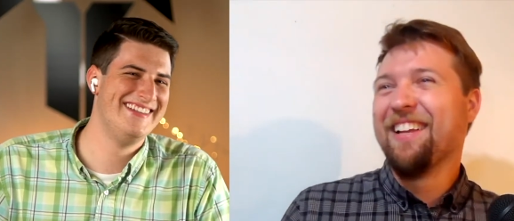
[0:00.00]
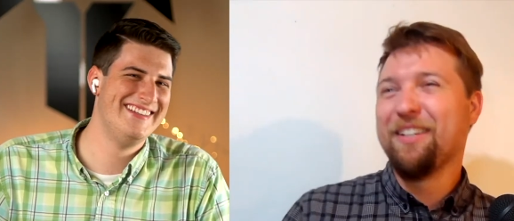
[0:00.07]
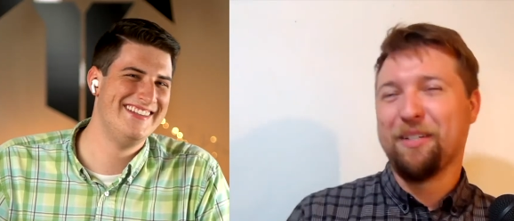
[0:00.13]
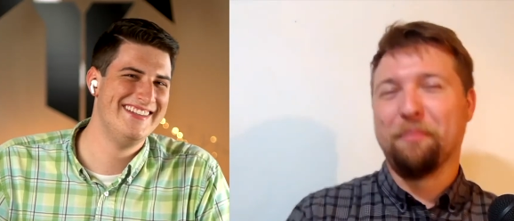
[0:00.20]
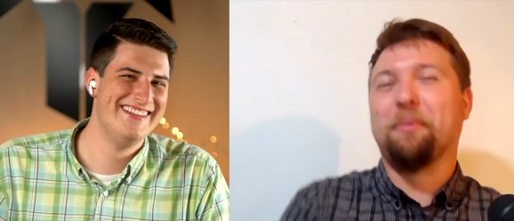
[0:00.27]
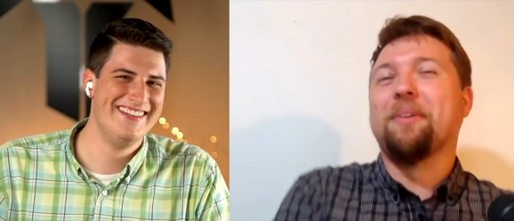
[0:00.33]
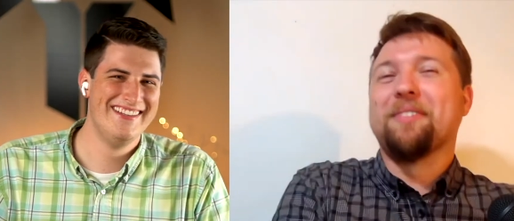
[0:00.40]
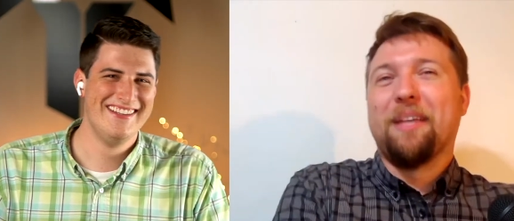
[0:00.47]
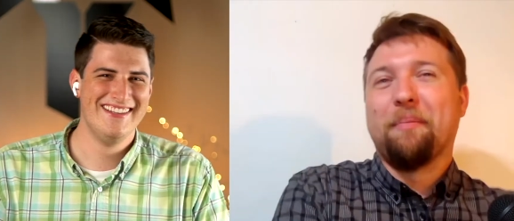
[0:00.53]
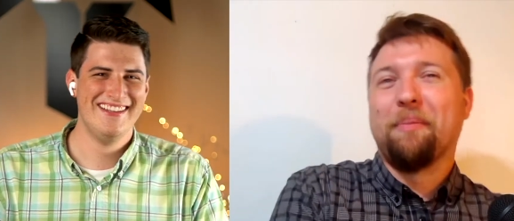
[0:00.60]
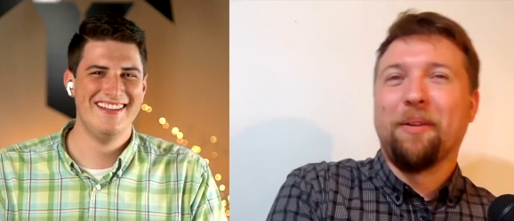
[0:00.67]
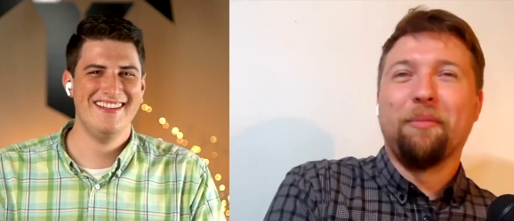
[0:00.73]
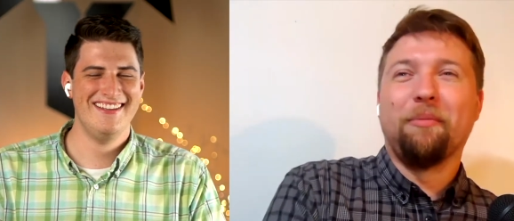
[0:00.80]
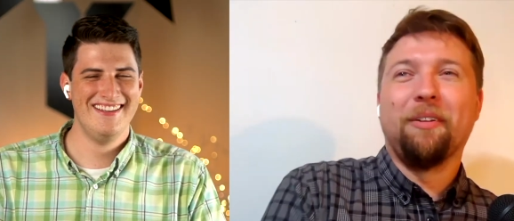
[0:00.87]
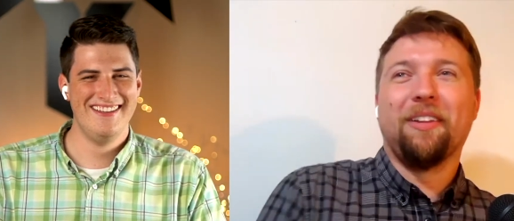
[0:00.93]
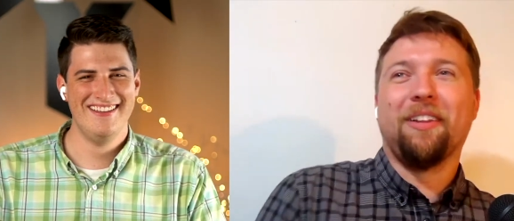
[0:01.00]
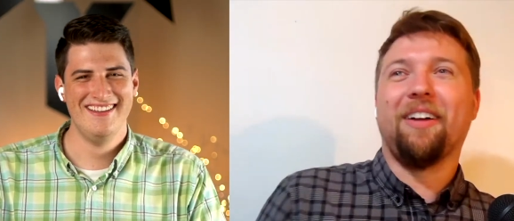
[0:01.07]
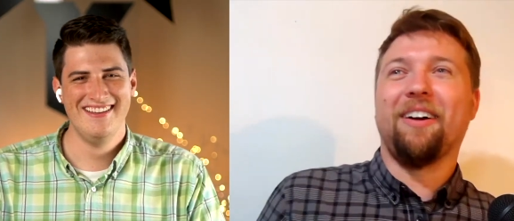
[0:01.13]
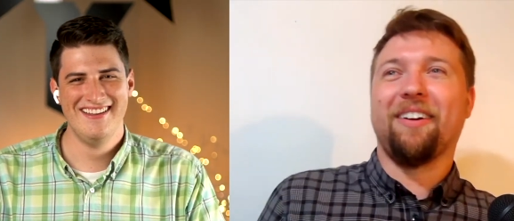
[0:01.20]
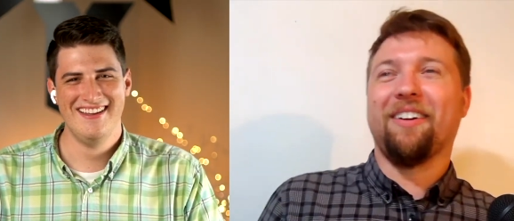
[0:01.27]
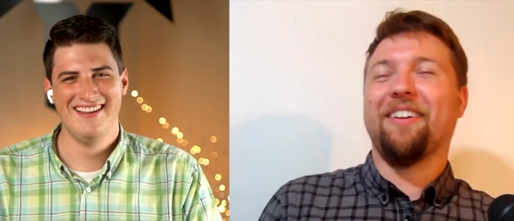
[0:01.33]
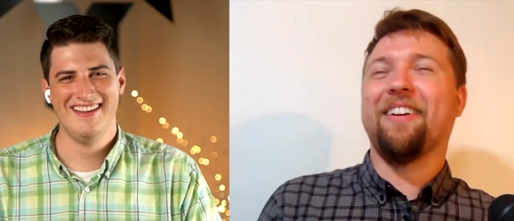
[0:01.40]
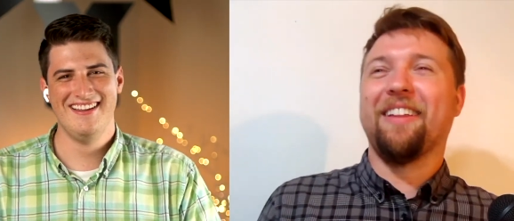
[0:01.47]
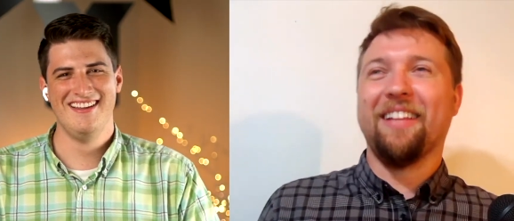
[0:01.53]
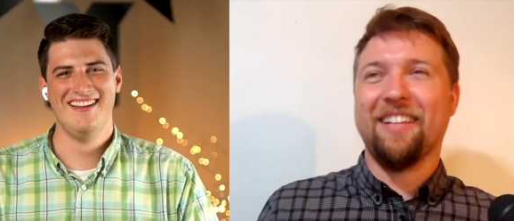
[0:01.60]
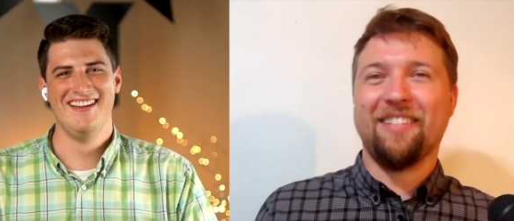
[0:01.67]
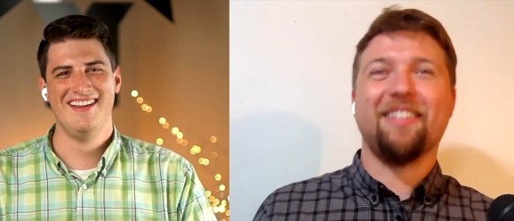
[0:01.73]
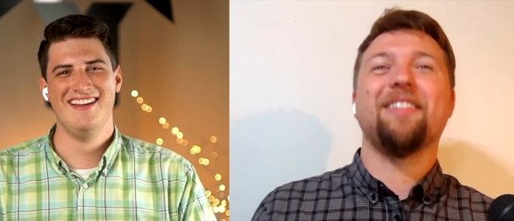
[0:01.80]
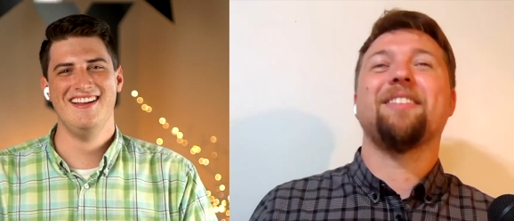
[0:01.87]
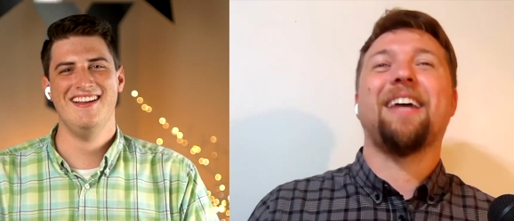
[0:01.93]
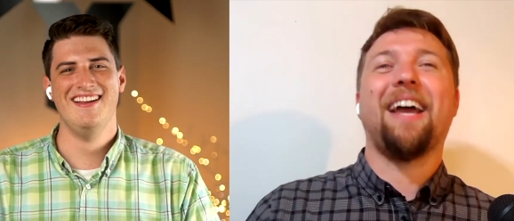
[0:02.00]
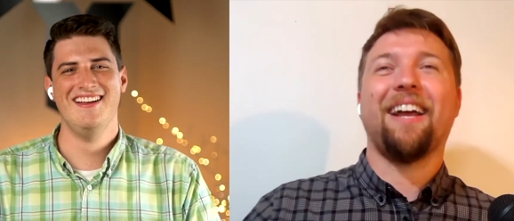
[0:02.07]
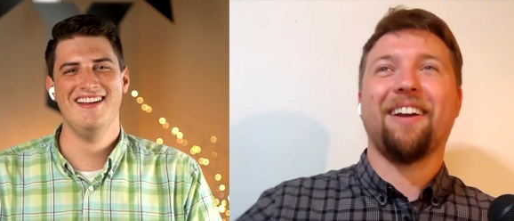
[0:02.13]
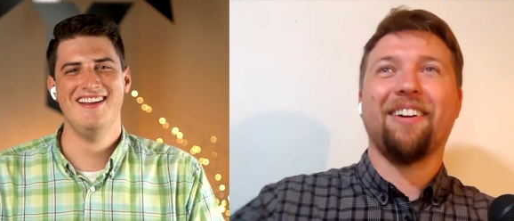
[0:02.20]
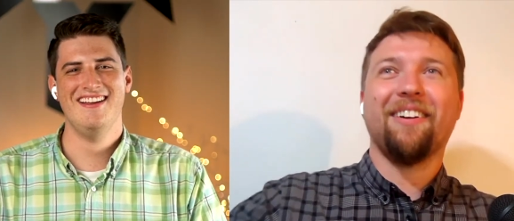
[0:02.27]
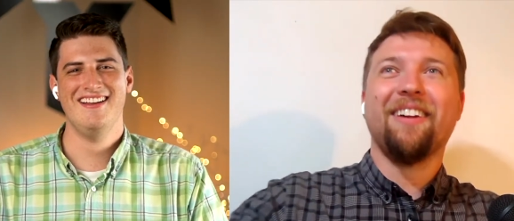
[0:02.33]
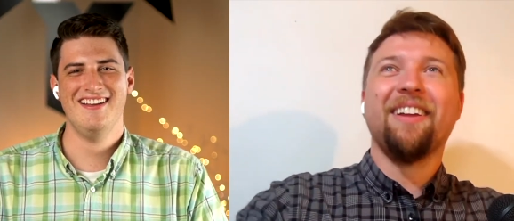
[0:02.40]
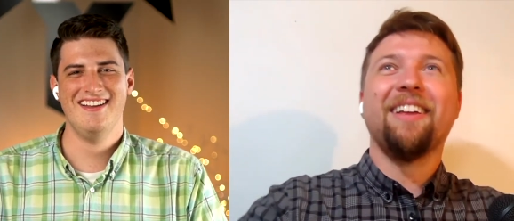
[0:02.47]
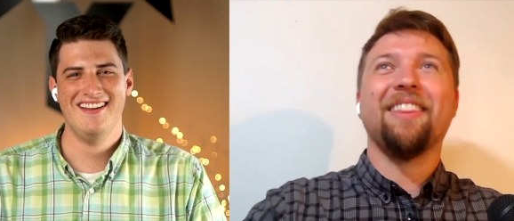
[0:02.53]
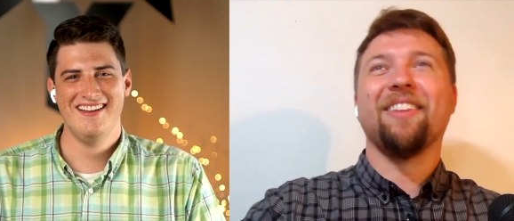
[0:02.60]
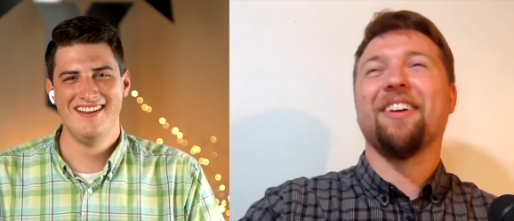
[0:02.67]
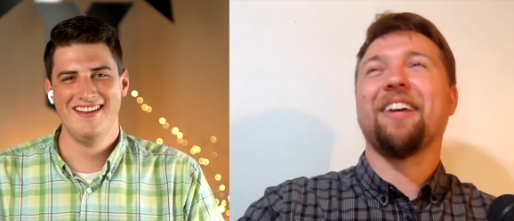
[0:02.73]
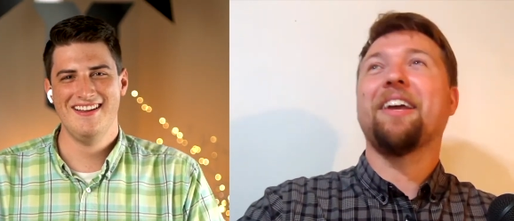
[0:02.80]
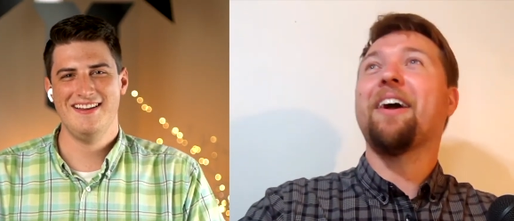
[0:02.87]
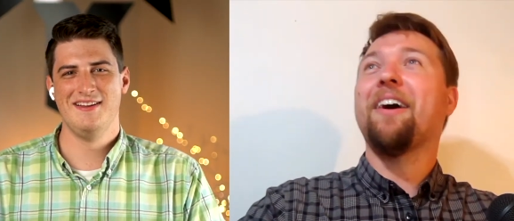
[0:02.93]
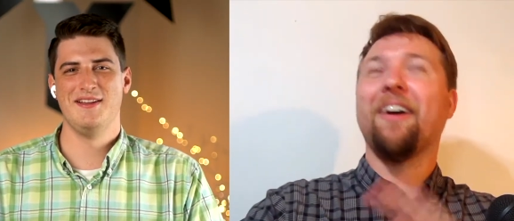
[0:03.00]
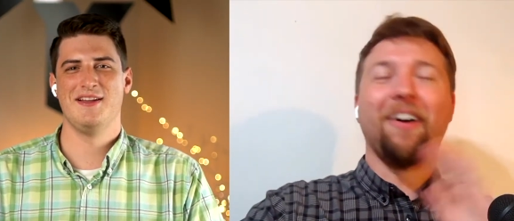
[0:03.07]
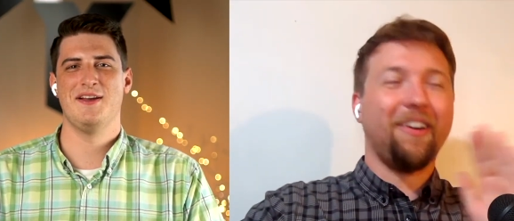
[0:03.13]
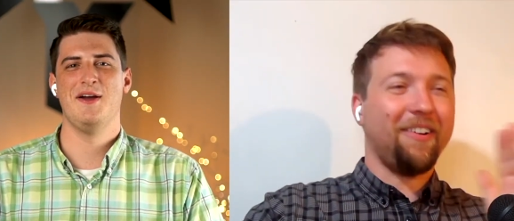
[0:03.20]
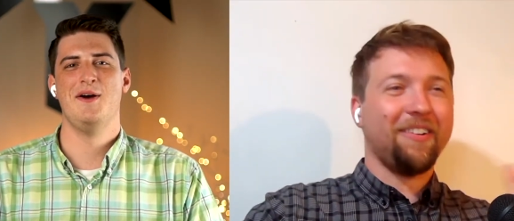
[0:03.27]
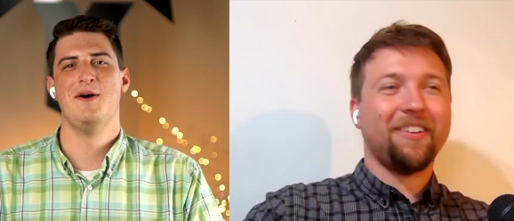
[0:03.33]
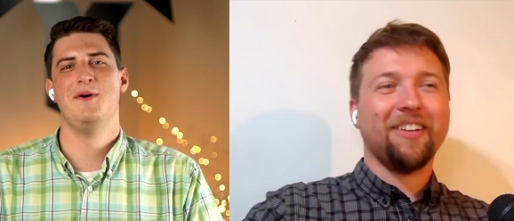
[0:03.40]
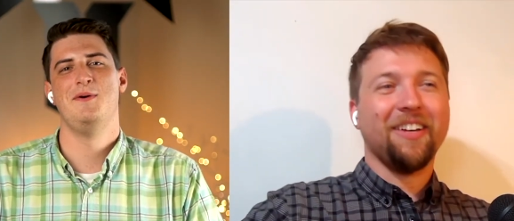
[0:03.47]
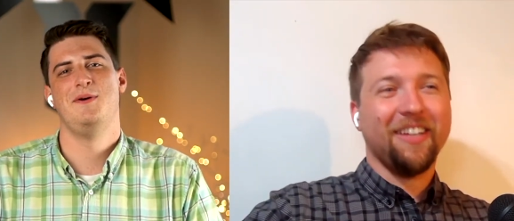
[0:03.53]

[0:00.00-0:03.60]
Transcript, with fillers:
Speaker 1: she pulls up a little bit longer, and it's a dagger. And they're like, "Oh, like, good.